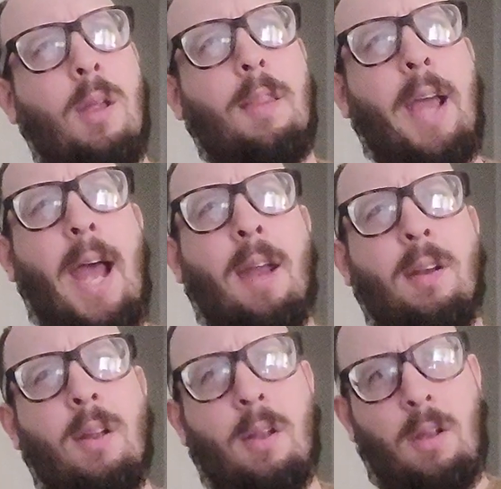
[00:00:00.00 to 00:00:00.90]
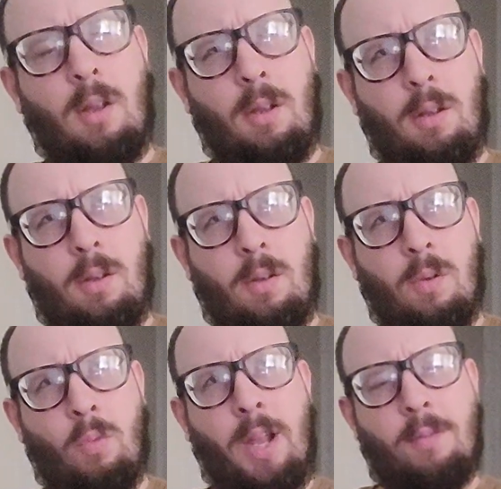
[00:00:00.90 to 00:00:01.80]
that
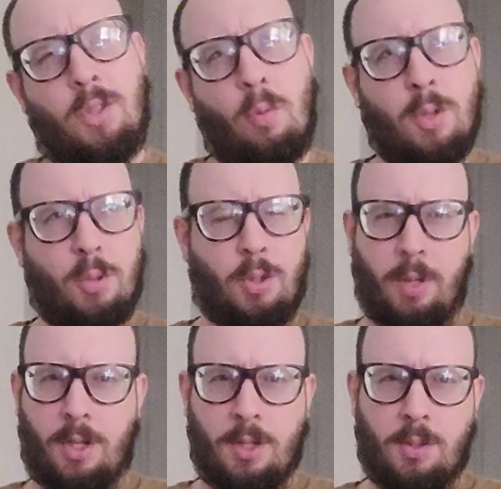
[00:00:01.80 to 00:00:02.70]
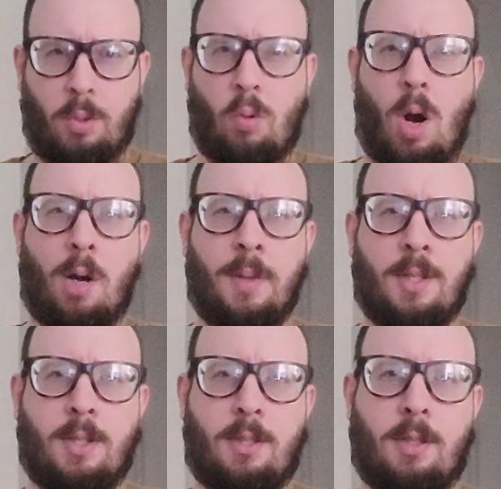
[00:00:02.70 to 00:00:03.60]
we have so much restrictions and
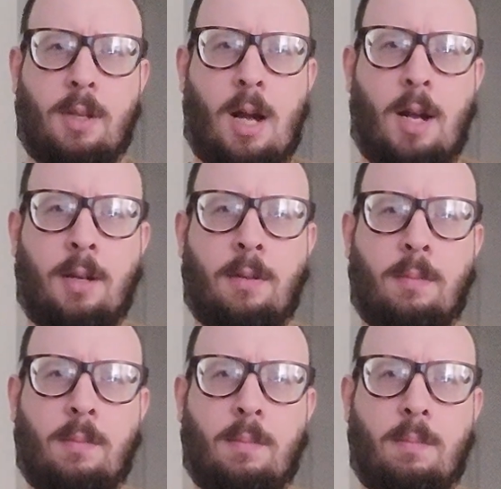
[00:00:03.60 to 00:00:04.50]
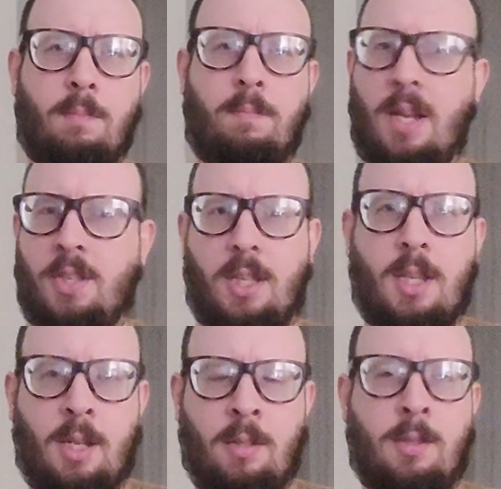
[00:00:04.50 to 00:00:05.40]
requirements on basic
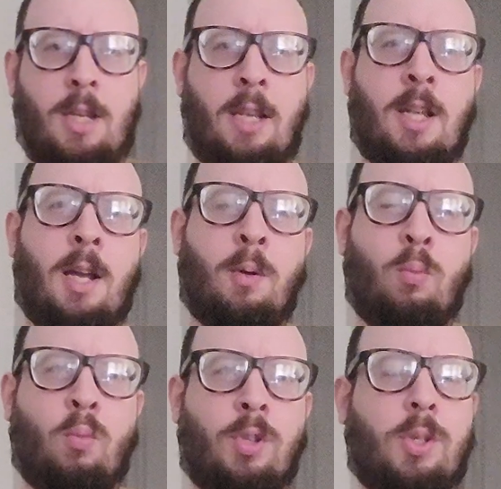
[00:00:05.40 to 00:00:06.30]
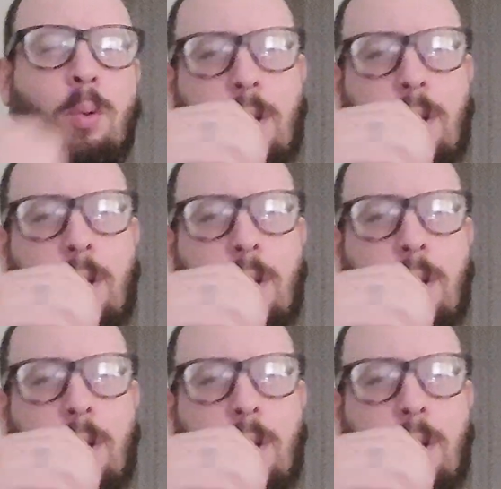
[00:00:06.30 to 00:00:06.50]
things, and then we're so